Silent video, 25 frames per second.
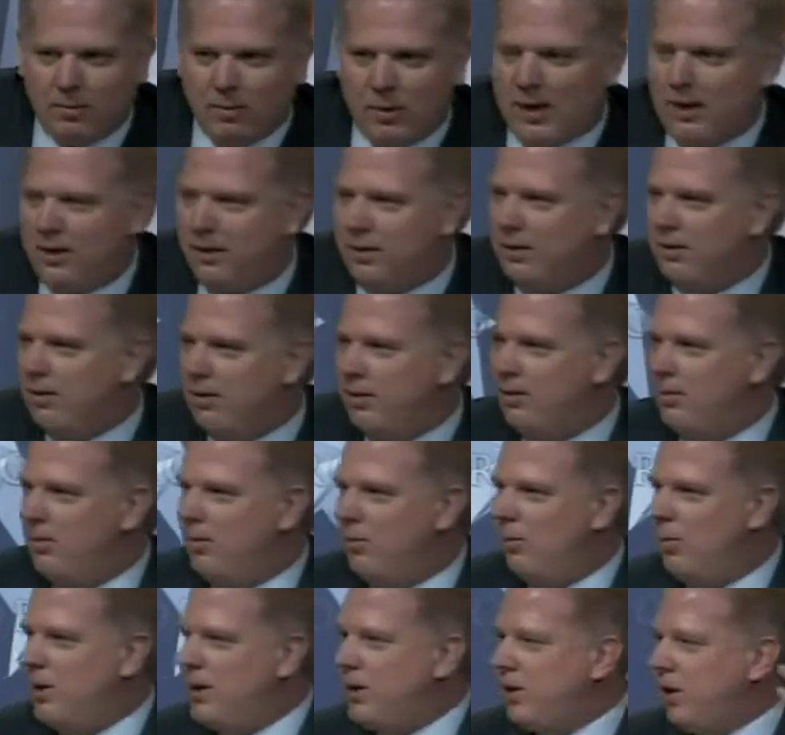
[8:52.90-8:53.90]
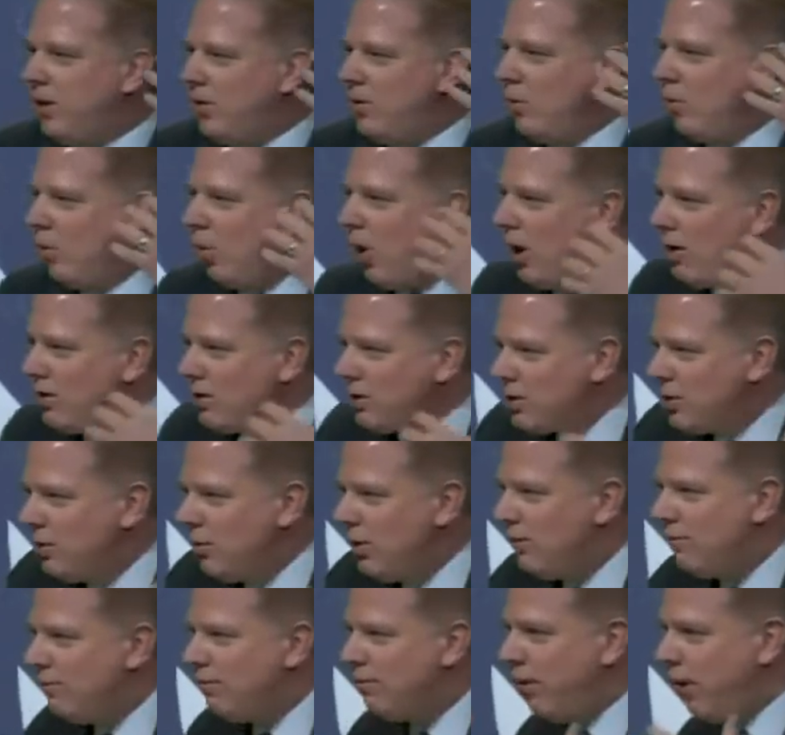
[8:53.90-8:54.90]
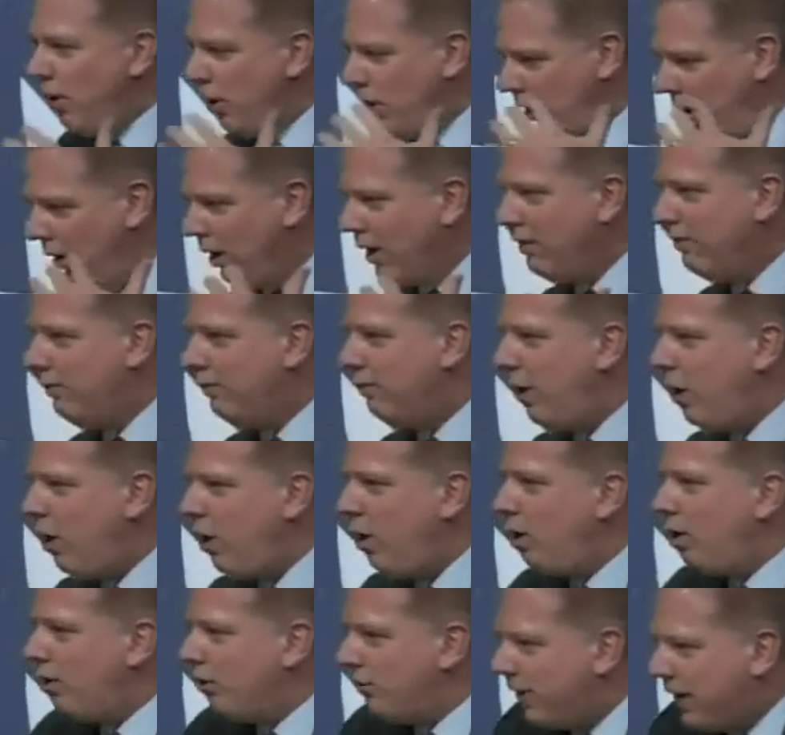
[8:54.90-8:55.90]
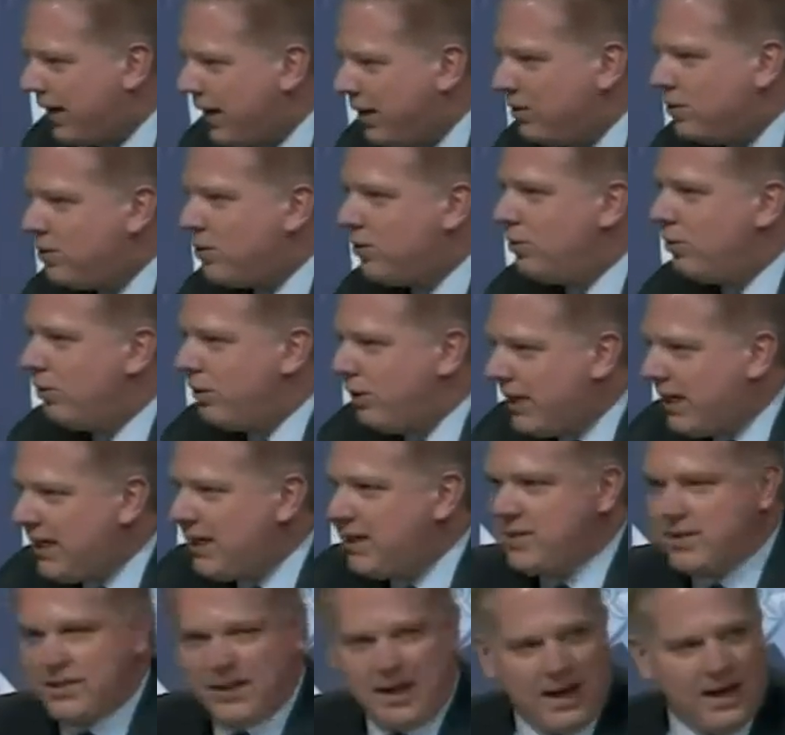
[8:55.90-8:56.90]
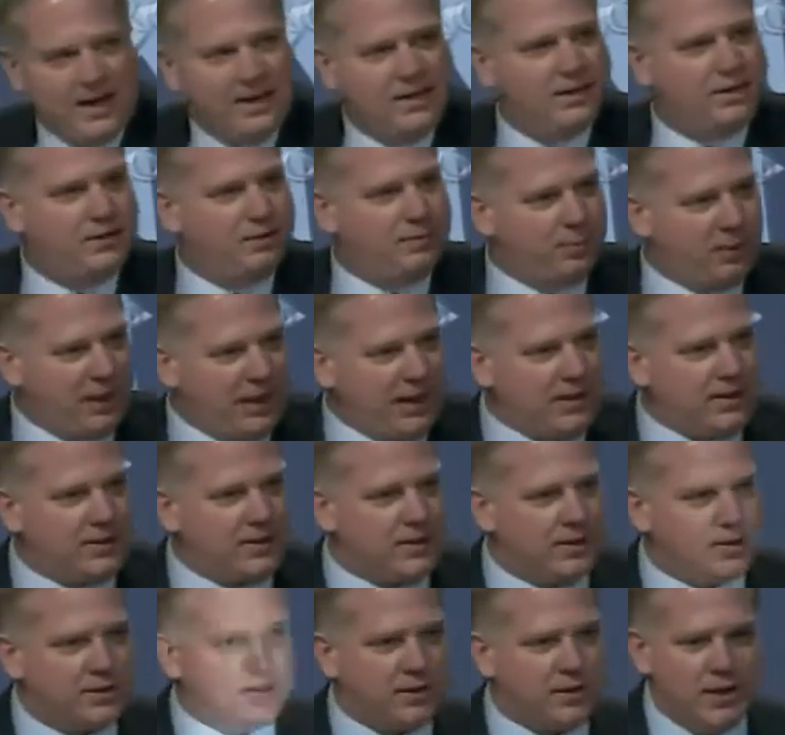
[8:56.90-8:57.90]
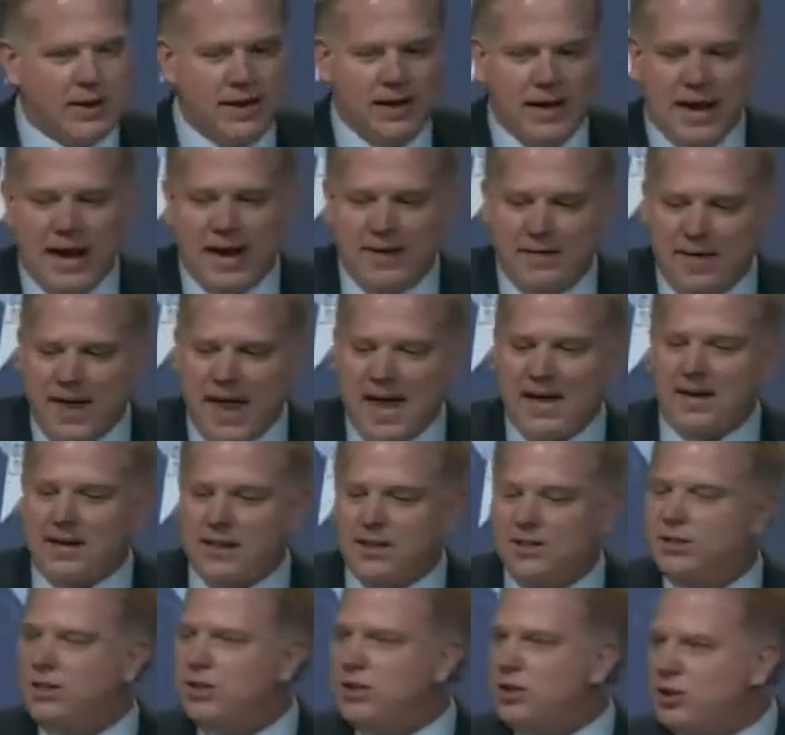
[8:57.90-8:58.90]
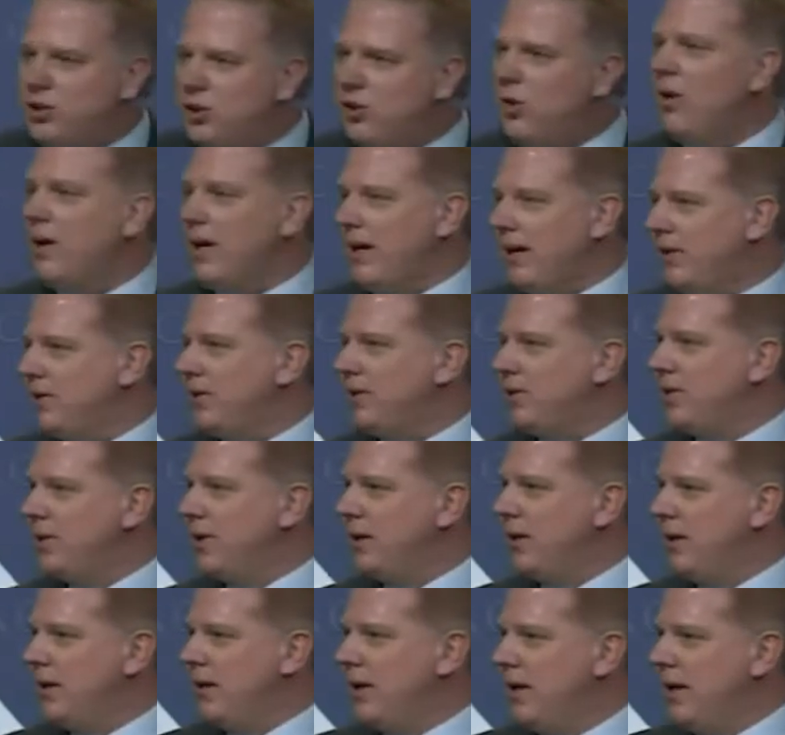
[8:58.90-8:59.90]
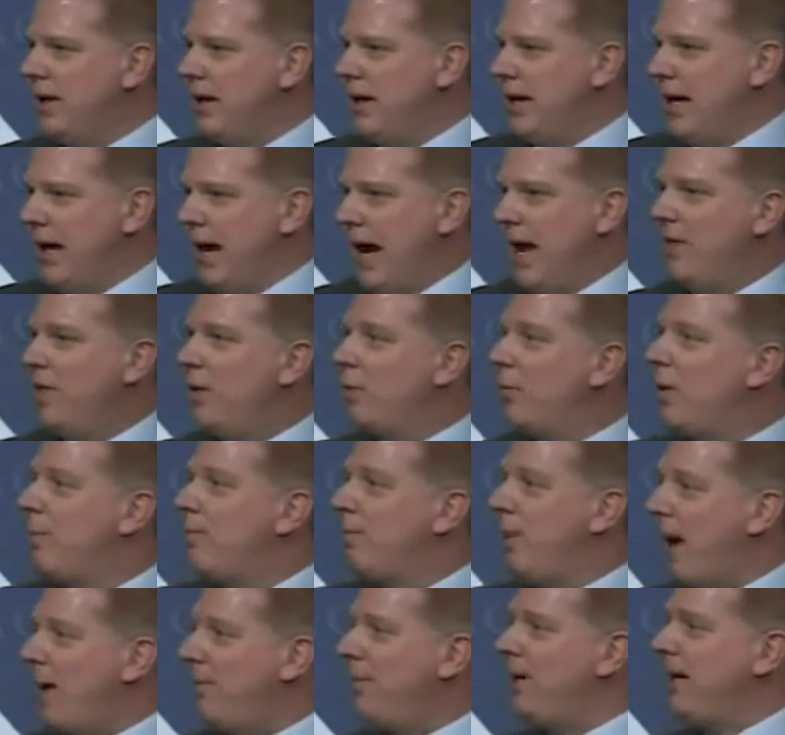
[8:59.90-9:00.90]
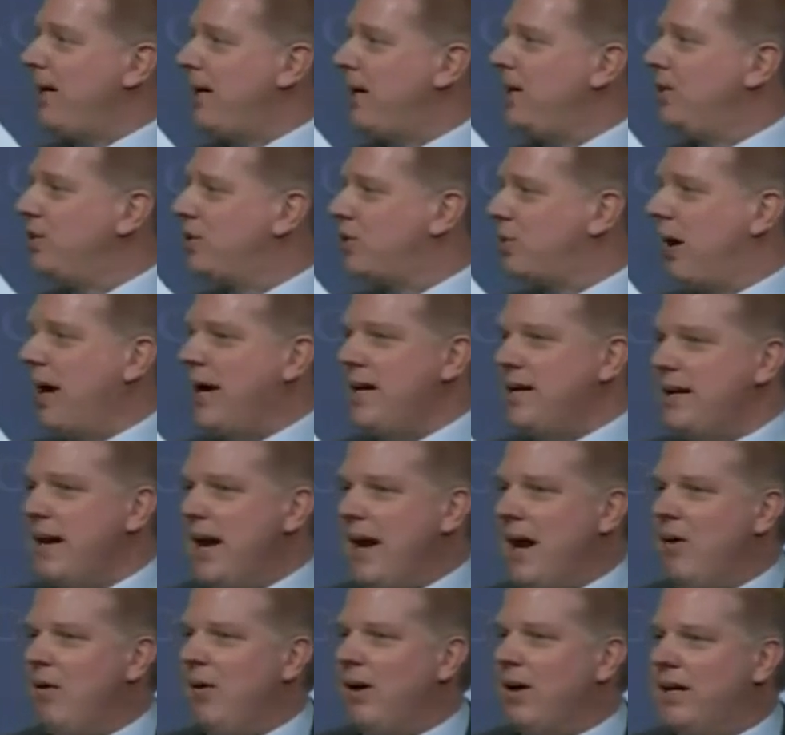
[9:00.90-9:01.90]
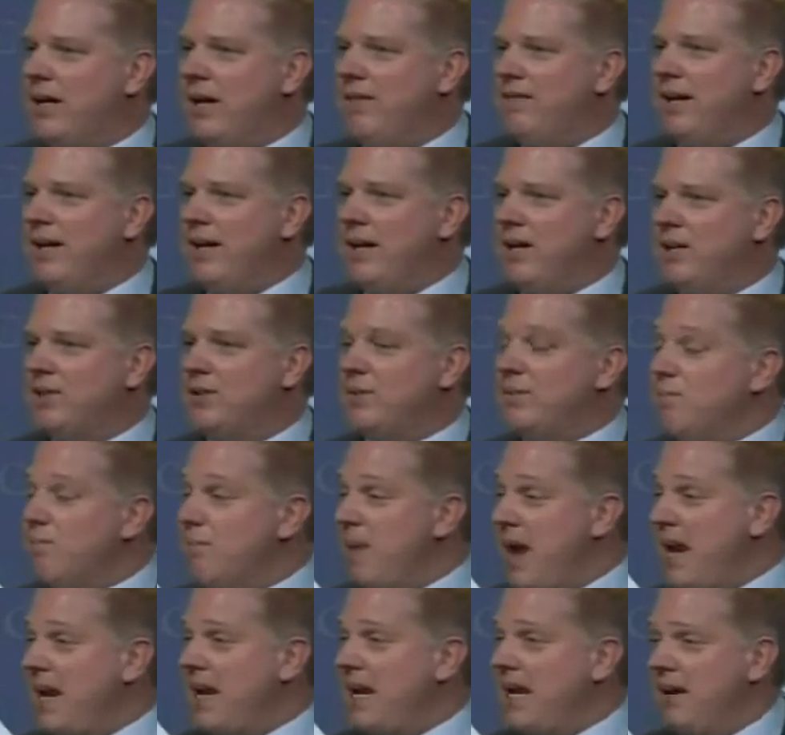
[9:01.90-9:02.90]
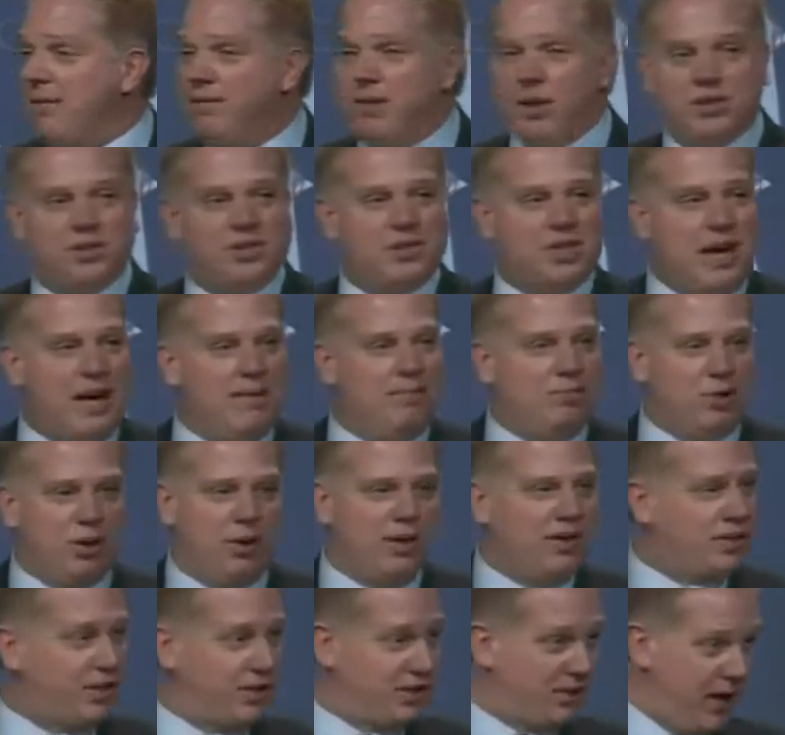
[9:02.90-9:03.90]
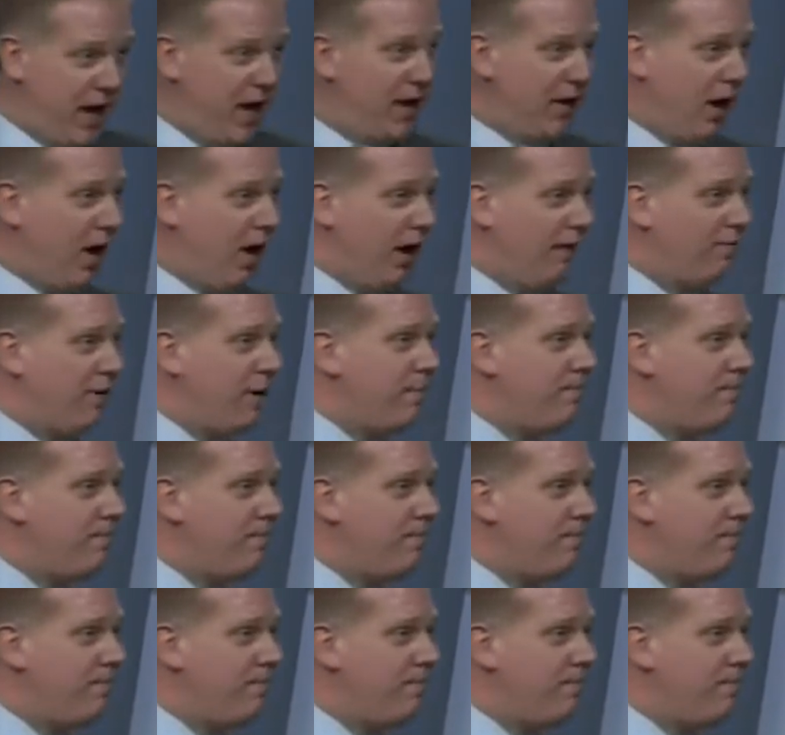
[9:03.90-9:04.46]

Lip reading: Well, we don't want to evolve into these kinds of places. And that is the choice. And the Republicans right now are giving us many of those same choices. Not all of